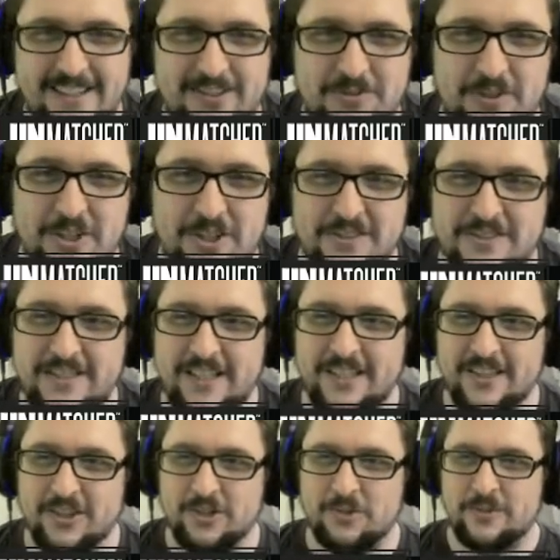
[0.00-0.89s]
It's one of those
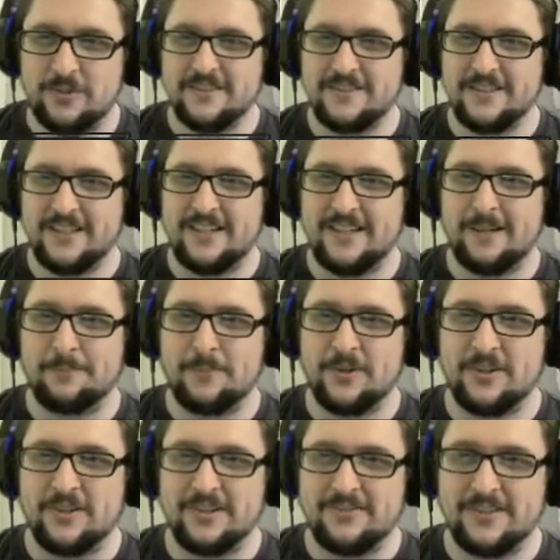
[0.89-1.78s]
neat little ones that
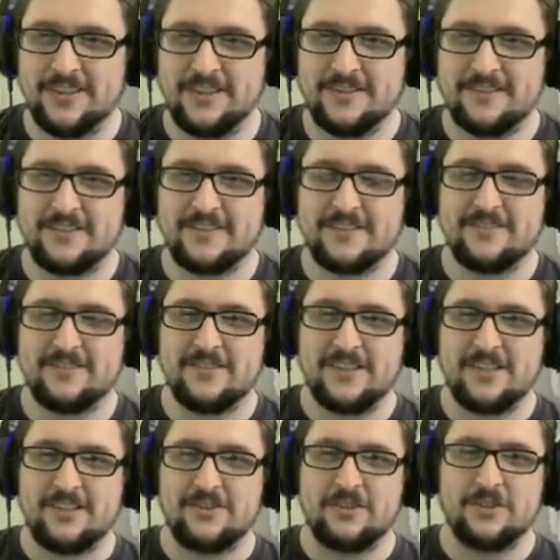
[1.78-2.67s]
happen on when
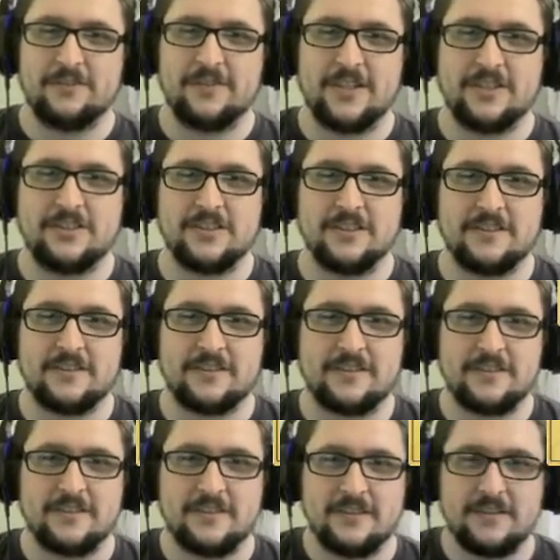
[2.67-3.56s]
you do the
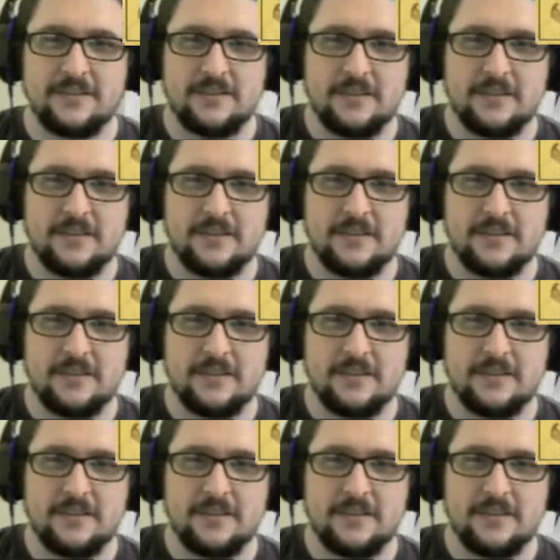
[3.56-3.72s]
vengeance.